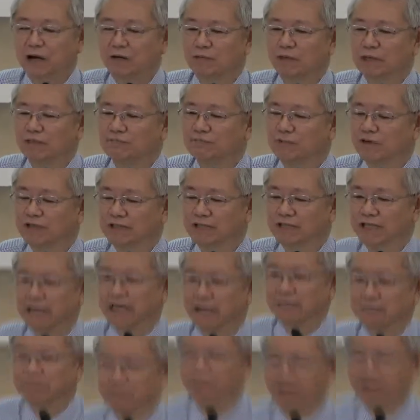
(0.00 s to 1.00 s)
one morning
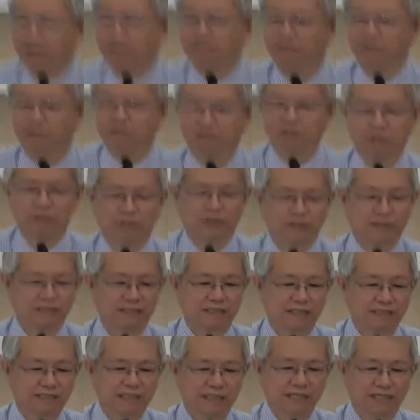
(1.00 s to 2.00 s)
at breakfast, we're
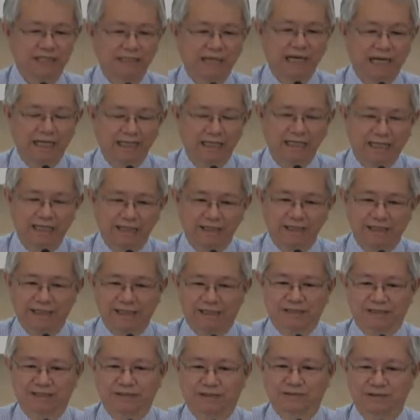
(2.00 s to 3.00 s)
sitting
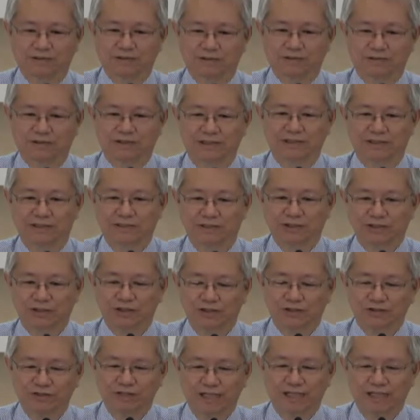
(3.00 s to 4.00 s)
next to
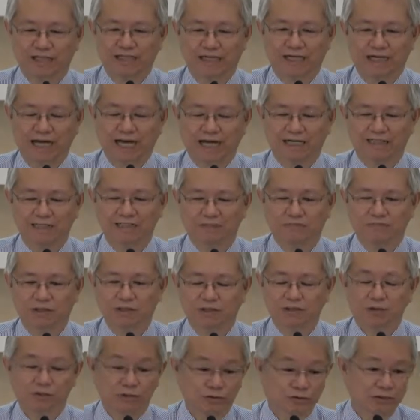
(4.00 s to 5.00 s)
Joan and her
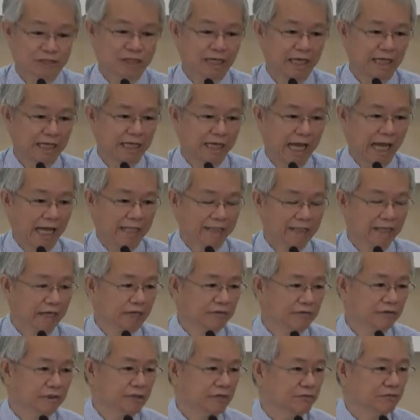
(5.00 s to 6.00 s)
husband, who's an
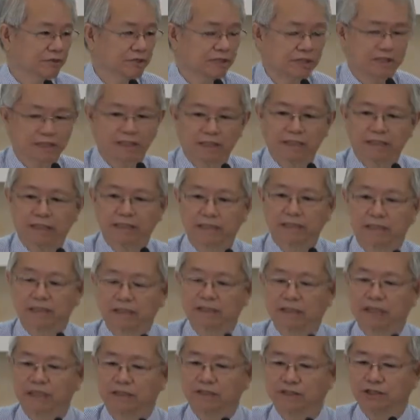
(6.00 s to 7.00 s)
elder with the
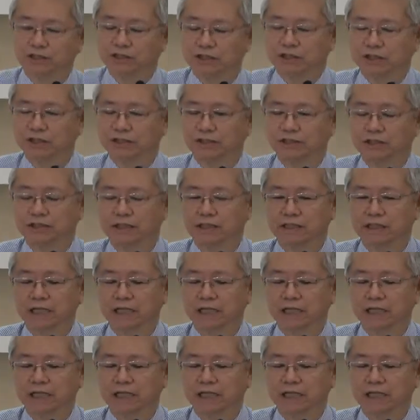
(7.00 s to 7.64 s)
church.